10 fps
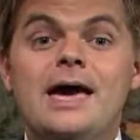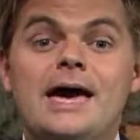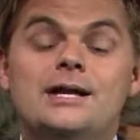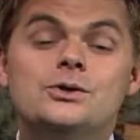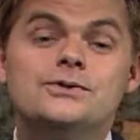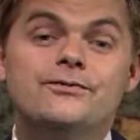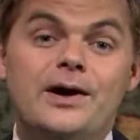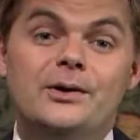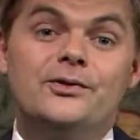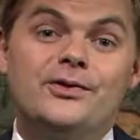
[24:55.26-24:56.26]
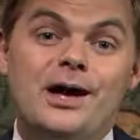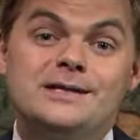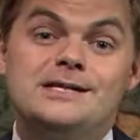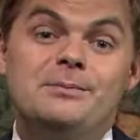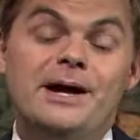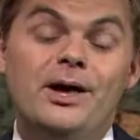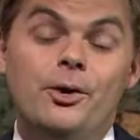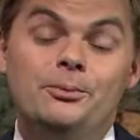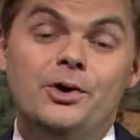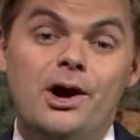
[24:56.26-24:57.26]
And here's some final thoughts that might
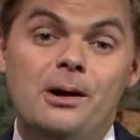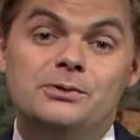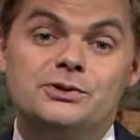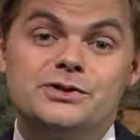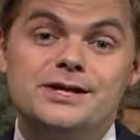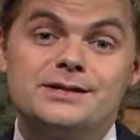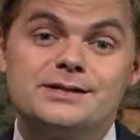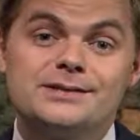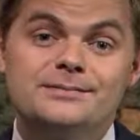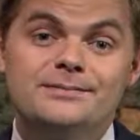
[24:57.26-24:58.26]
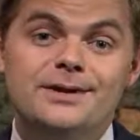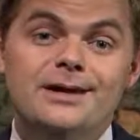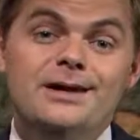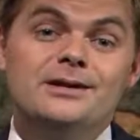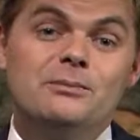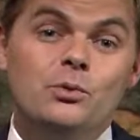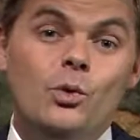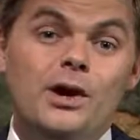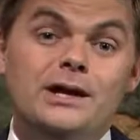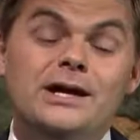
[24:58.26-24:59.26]
help you accomplish this. Number
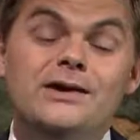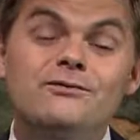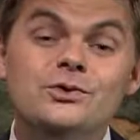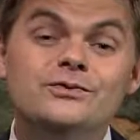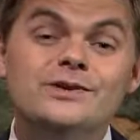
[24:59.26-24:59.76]
one, if you